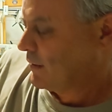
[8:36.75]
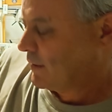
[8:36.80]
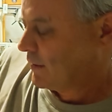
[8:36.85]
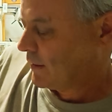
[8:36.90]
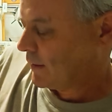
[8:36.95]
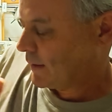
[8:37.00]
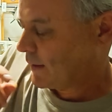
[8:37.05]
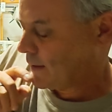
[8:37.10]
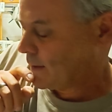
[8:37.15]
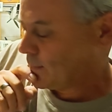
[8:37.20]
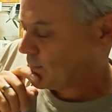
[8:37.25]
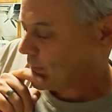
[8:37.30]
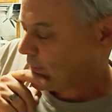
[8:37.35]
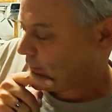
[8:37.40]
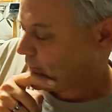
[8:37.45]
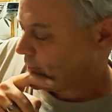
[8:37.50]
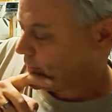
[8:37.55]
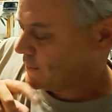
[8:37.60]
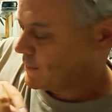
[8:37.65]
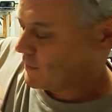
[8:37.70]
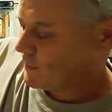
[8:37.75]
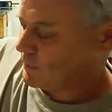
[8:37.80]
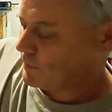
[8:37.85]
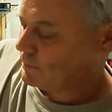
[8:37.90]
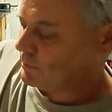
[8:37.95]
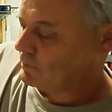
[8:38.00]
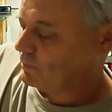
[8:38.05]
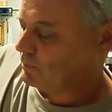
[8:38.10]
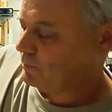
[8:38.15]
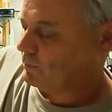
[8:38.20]
Yeah, you
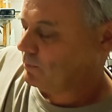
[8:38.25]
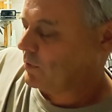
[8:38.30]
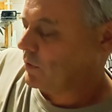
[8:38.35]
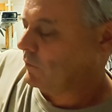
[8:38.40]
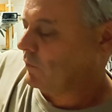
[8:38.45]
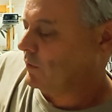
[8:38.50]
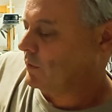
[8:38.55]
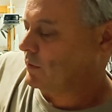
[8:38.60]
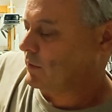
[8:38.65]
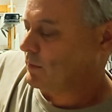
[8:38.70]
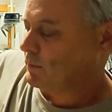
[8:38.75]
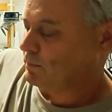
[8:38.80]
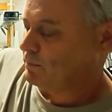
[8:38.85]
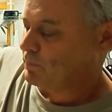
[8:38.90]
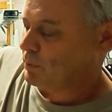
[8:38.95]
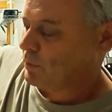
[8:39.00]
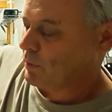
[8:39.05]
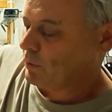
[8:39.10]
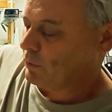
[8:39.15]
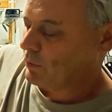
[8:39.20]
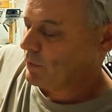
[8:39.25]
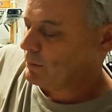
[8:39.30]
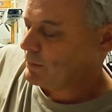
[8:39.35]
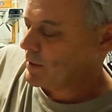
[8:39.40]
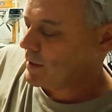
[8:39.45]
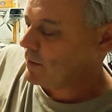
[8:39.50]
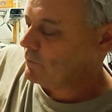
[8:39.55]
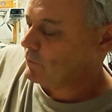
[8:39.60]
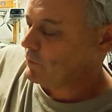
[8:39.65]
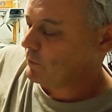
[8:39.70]
can obviously program
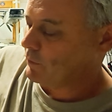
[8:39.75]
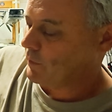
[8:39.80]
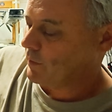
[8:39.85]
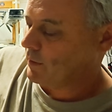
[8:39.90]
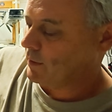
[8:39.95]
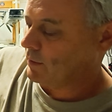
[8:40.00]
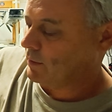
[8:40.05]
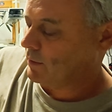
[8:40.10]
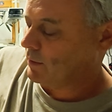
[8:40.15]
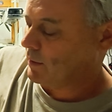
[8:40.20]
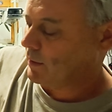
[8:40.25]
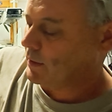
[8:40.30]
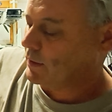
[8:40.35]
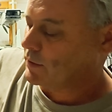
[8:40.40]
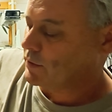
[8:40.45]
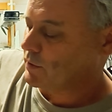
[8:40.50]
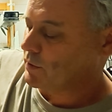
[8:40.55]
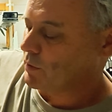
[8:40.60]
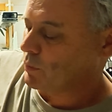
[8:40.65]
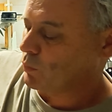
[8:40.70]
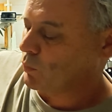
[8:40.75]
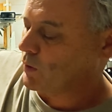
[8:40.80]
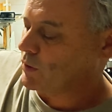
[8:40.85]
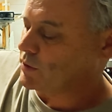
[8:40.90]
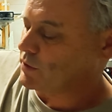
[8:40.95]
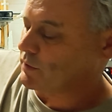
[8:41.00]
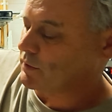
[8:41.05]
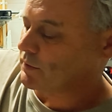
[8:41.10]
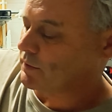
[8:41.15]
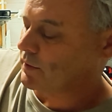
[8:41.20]
everything into
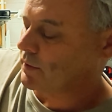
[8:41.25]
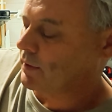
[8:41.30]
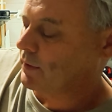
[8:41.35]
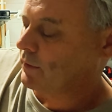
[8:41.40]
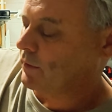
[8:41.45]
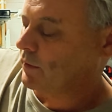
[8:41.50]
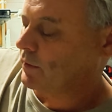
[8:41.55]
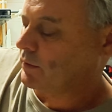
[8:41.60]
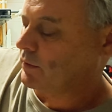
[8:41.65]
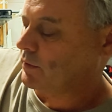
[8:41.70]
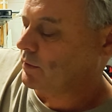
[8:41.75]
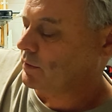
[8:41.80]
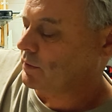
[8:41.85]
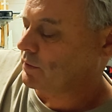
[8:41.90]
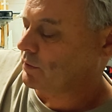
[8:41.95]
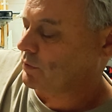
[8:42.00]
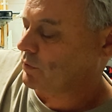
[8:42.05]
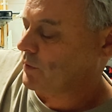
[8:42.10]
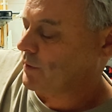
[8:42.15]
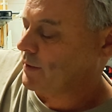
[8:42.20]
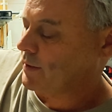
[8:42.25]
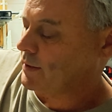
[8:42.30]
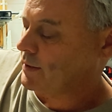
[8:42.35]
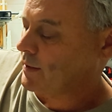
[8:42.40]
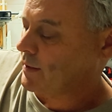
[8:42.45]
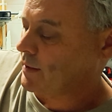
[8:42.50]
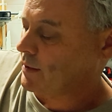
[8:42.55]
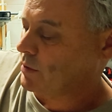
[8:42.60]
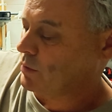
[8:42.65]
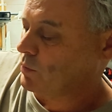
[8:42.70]
widgets here, into your screen,
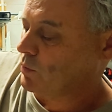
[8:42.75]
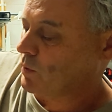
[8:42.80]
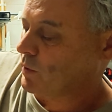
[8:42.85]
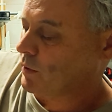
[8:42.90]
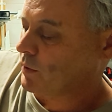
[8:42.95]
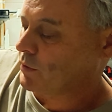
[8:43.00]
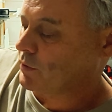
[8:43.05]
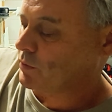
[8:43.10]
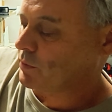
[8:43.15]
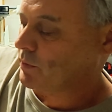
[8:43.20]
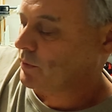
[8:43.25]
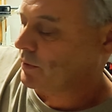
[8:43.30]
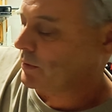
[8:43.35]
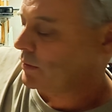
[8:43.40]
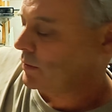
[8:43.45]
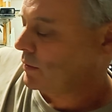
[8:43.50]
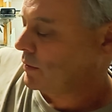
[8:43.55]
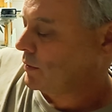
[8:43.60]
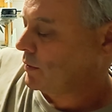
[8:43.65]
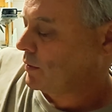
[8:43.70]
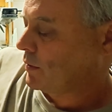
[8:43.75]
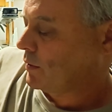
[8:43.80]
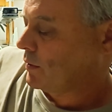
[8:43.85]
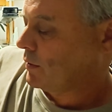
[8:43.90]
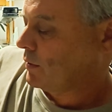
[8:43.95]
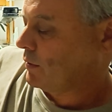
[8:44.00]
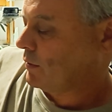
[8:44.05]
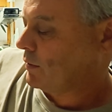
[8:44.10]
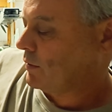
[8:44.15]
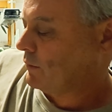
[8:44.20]
how you want to do it.
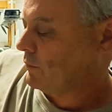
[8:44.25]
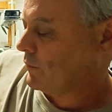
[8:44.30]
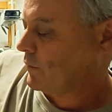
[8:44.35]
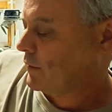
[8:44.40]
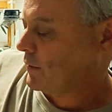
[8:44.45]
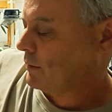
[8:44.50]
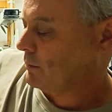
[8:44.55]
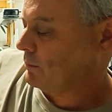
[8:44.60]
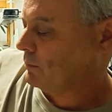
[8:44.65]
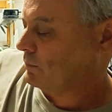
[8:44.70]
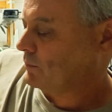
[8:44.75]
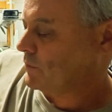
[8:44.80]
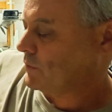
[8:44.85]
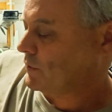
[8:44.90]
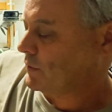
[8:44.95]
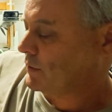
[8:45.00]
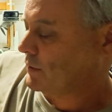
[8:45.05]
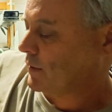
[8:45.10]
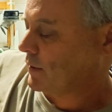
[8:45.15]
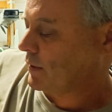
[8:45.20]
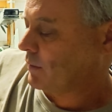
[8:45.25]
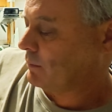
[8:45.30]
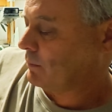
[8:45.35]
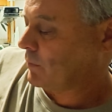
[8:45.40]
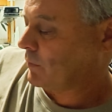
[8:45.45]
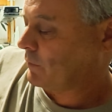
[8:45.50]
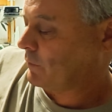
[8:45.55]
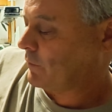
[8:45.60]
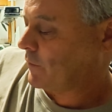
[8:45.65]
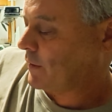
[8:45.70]
I've just set up my
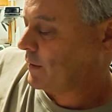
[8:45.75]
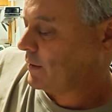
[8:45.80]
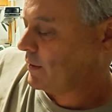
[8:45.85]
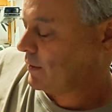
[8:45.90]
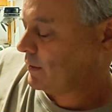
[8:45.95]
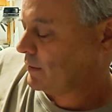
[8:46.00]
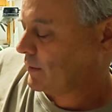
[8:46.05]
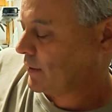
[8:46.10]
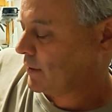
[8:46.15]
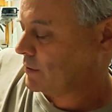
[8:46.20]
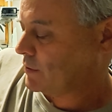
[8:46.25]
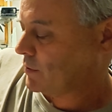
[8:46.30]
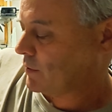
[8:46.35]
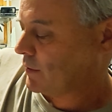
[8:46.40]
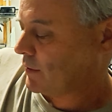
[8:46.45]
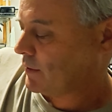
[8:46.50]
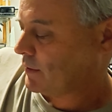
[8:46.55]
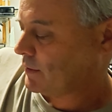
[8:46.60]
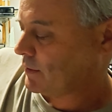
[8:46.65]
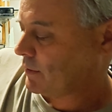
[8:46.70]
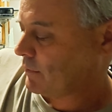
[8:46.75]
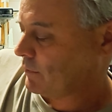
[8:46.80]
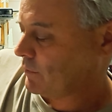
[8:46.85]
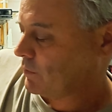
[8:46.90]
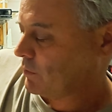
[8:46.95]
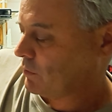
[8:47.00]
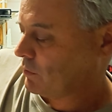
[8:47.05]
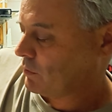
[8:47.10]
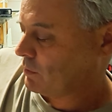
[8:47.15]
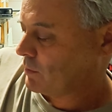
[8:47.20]
Phoenix actually, so I've
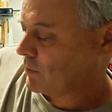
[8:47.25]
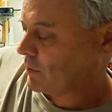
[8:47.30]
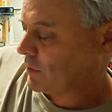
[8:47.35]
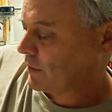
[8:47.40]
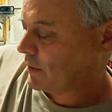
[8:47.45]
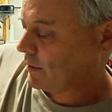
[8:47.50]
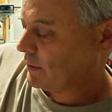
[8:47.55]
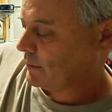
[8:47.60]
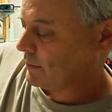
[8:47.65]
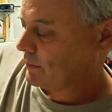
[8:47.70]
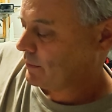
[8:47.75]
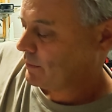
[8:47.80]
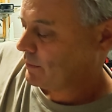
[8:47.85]
got all my